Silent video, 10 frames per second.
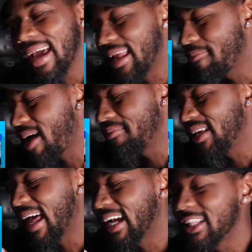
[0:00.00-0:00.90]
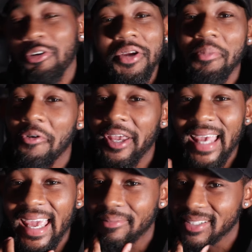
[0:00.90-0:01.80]
like that might be like a
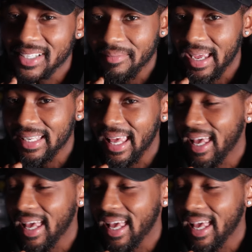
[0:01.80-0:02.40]
3-point game or something like